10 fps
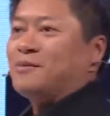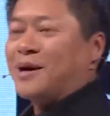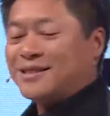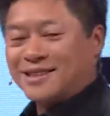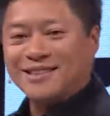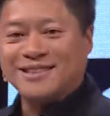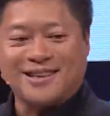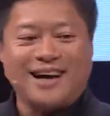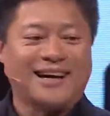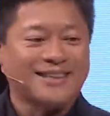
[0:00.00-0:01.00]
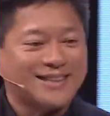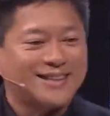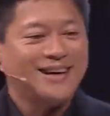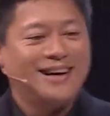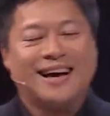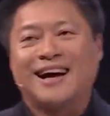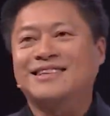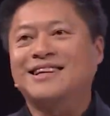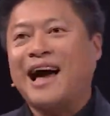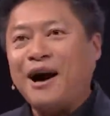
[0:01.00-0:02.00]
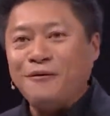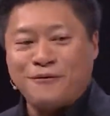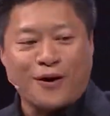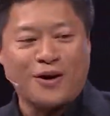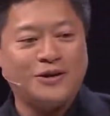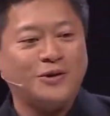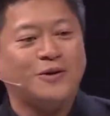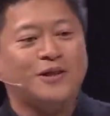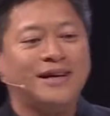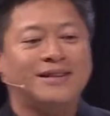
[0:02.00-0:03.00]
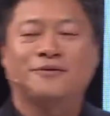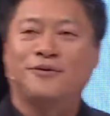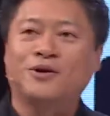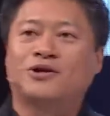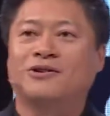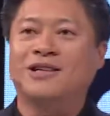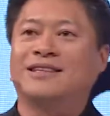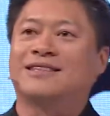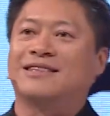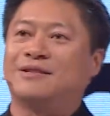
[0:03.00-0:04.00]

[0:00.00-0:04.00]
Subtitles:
my son's class, I said, how far do you think the future is?